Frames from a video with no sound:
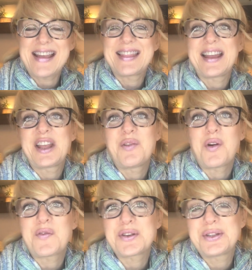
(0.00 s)
and thank you
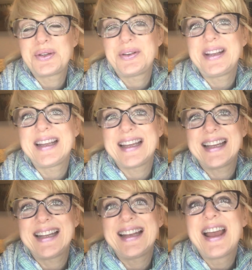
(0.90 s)
all for tuning
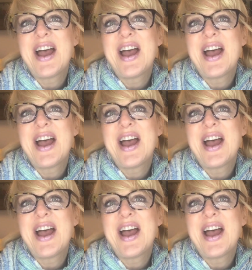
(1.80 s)
in.